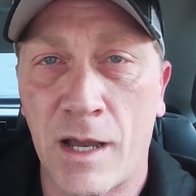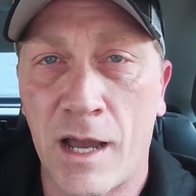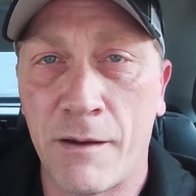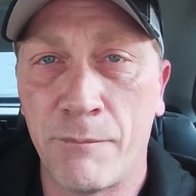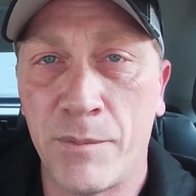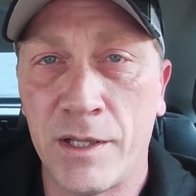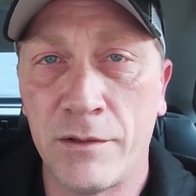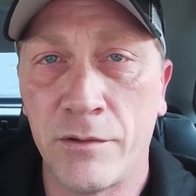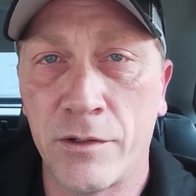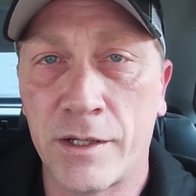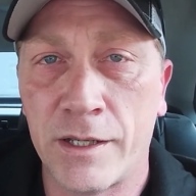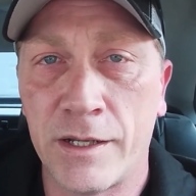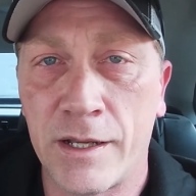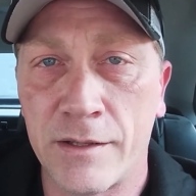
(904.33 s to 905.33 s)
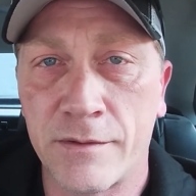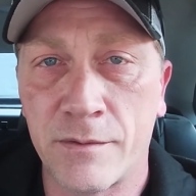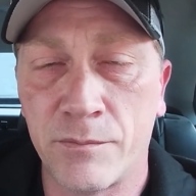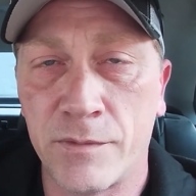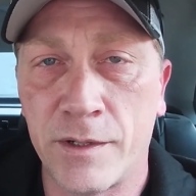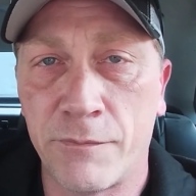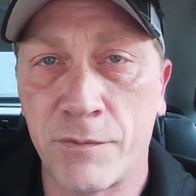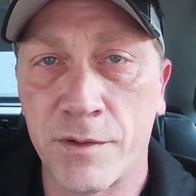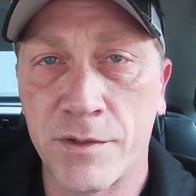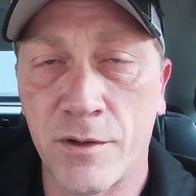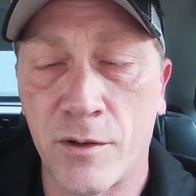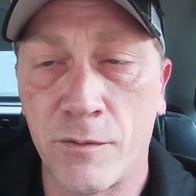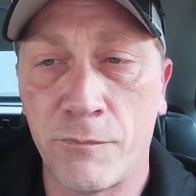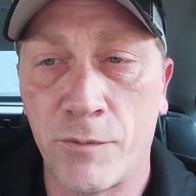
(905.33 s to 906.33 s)
I've been looking at some different
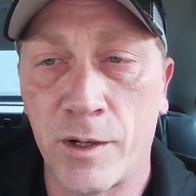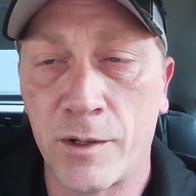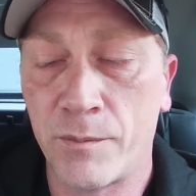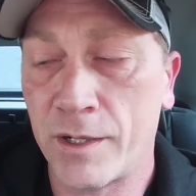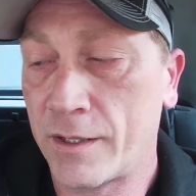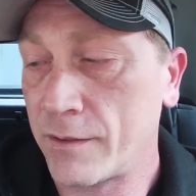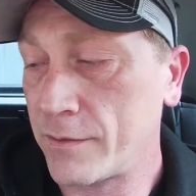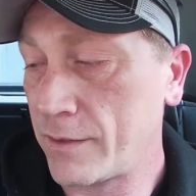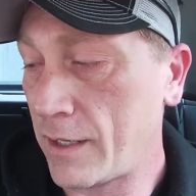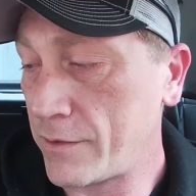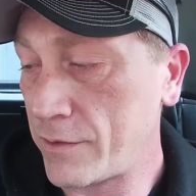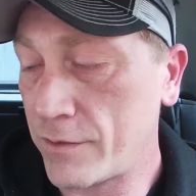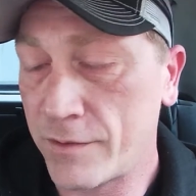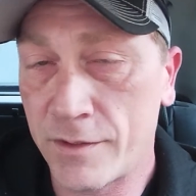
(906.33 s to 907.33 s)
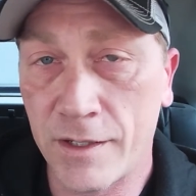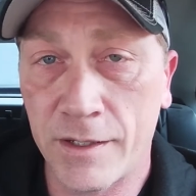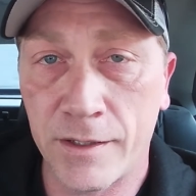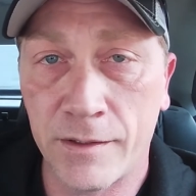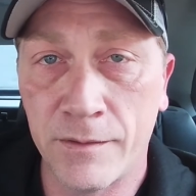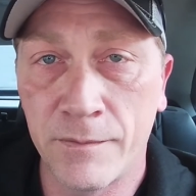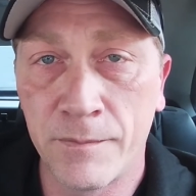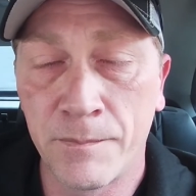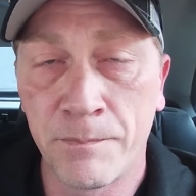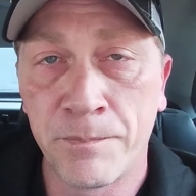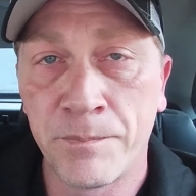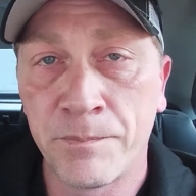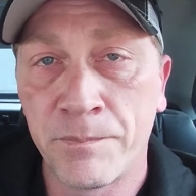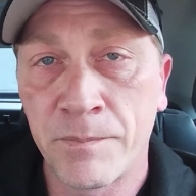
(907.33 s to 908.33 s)
software, because as you see,
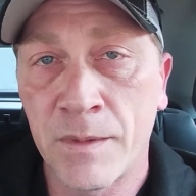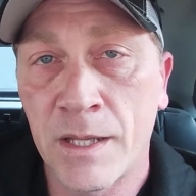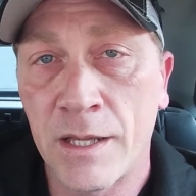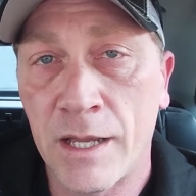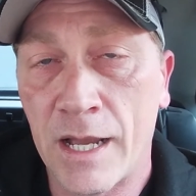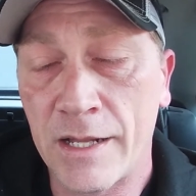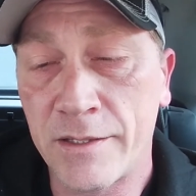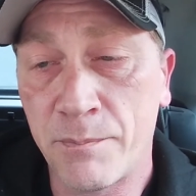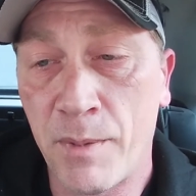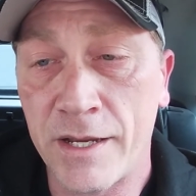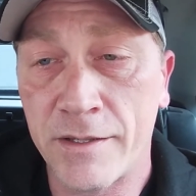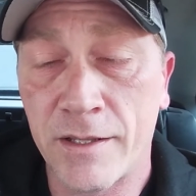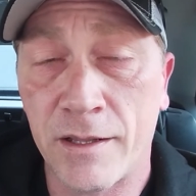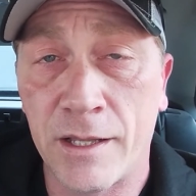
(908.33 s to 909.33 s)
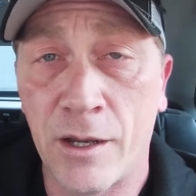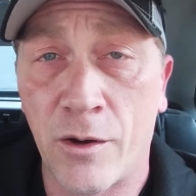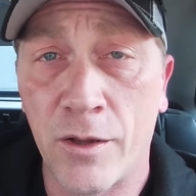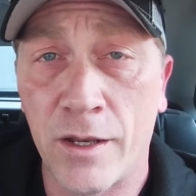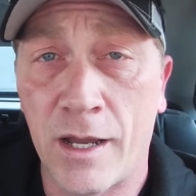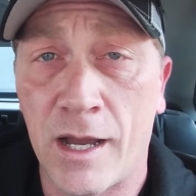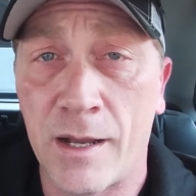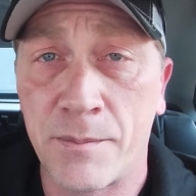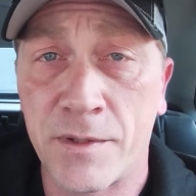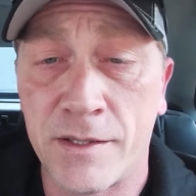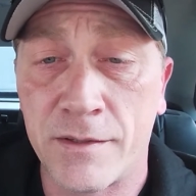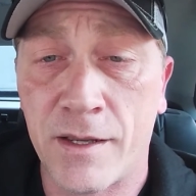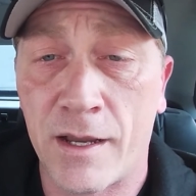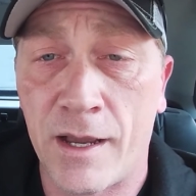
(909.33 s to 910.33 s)
that's basically all the
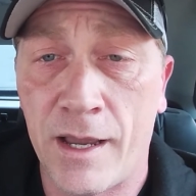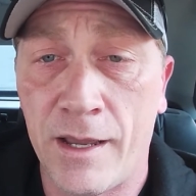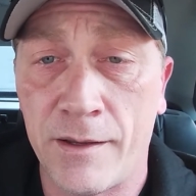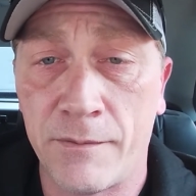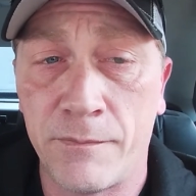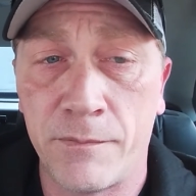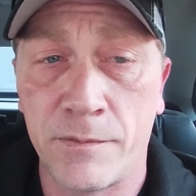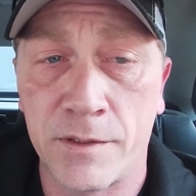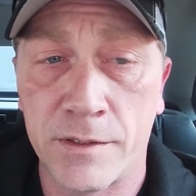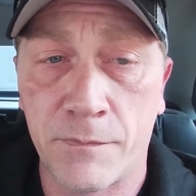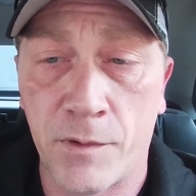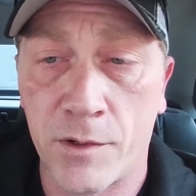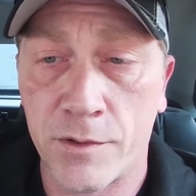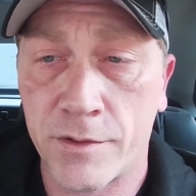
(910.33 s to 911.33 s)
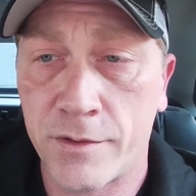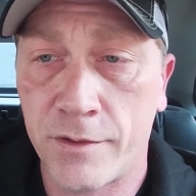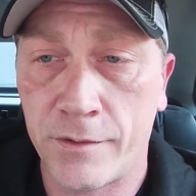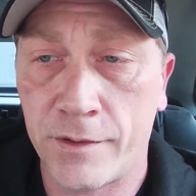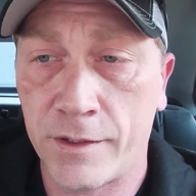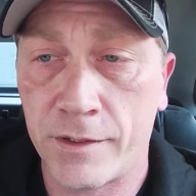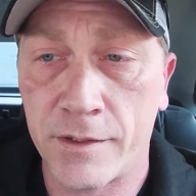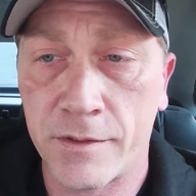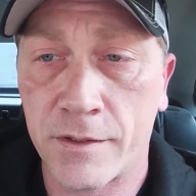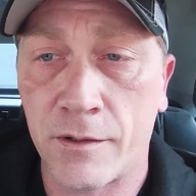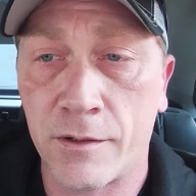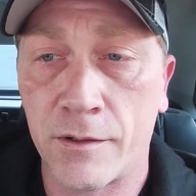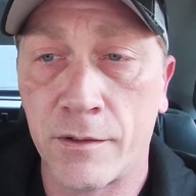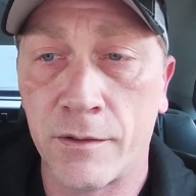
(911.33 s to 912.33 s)
options I have as far as tuning this
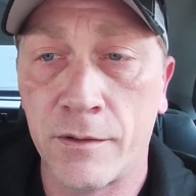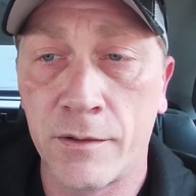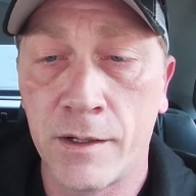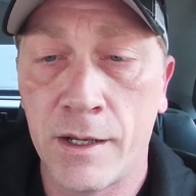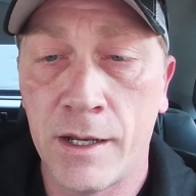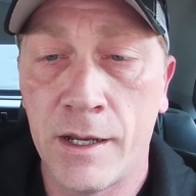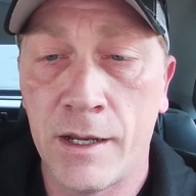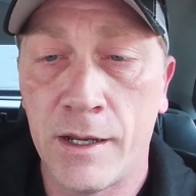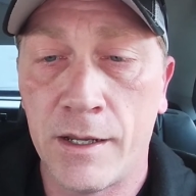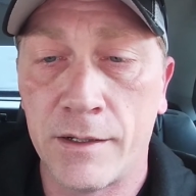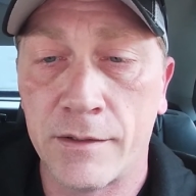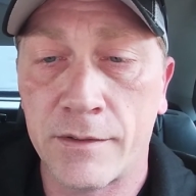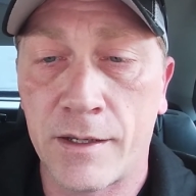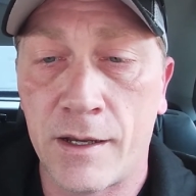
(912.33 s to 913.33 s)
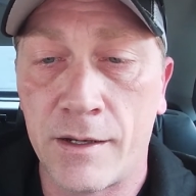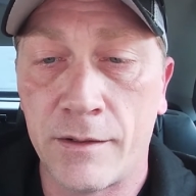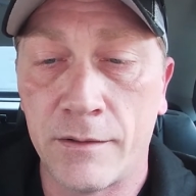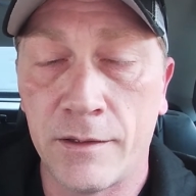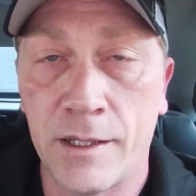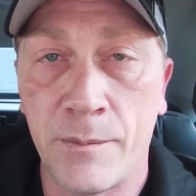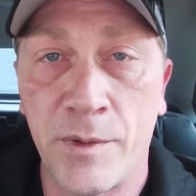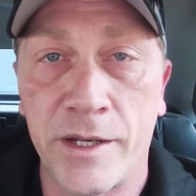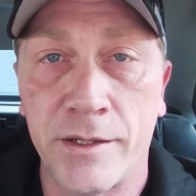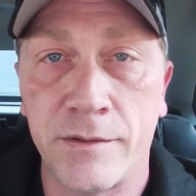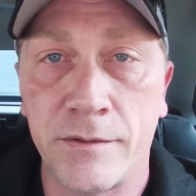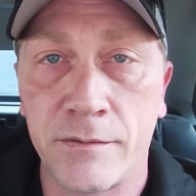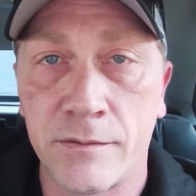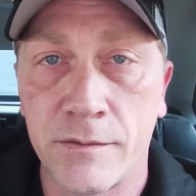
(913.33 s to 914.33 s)
car, and it's kind of
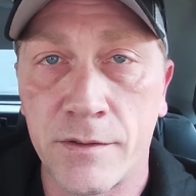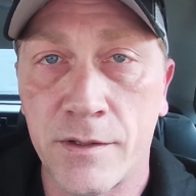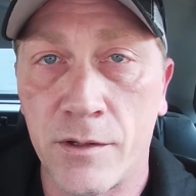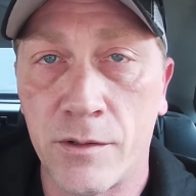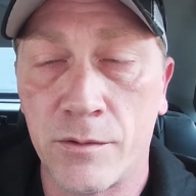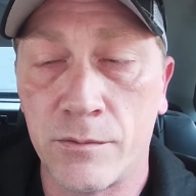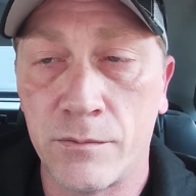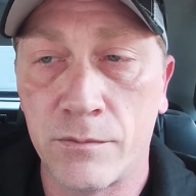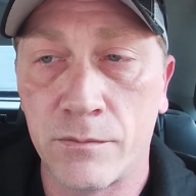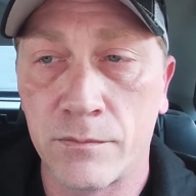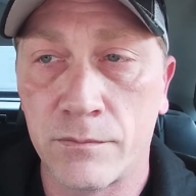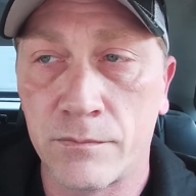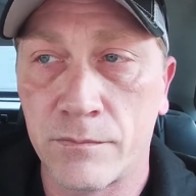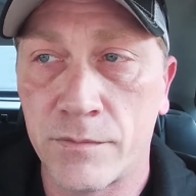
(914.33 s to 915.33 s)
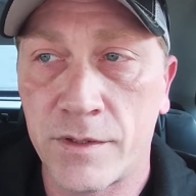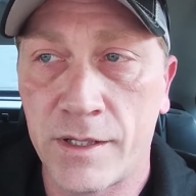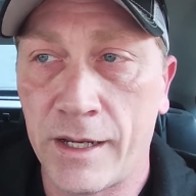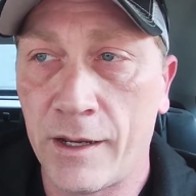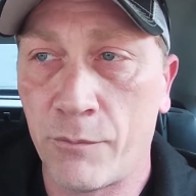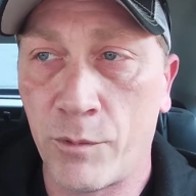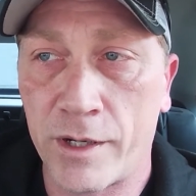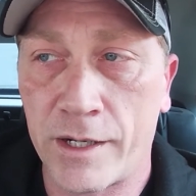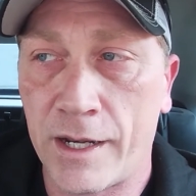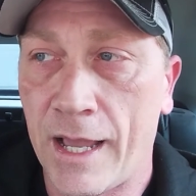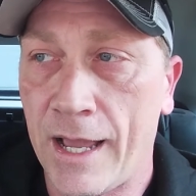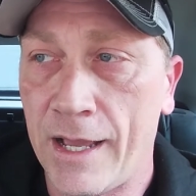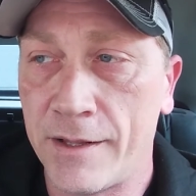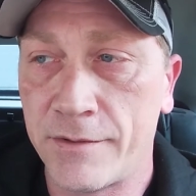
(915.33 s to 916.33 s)
limited. So say I wanted
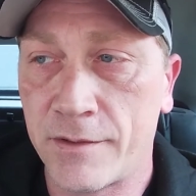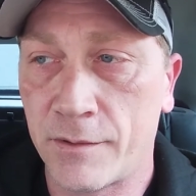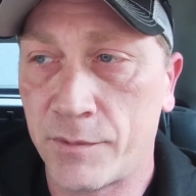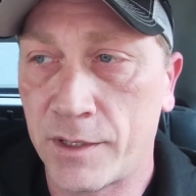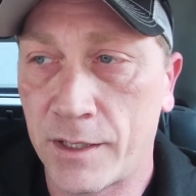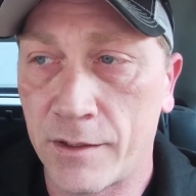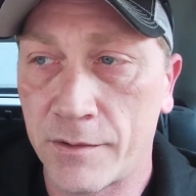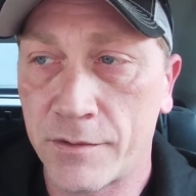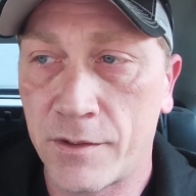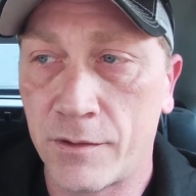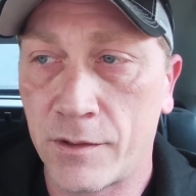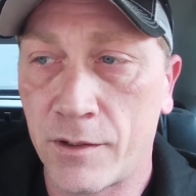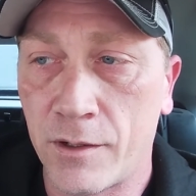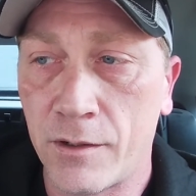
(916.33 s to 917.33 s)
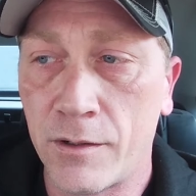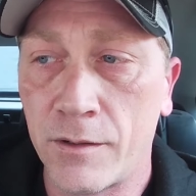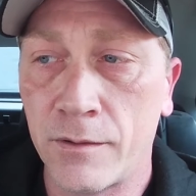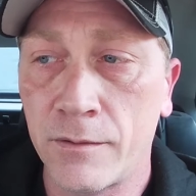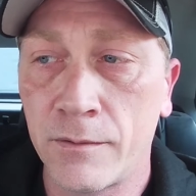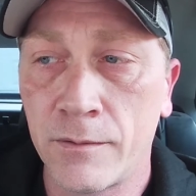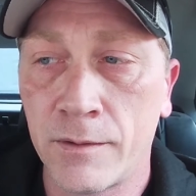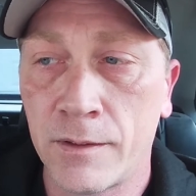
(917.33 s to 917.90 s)
to add something else to the car,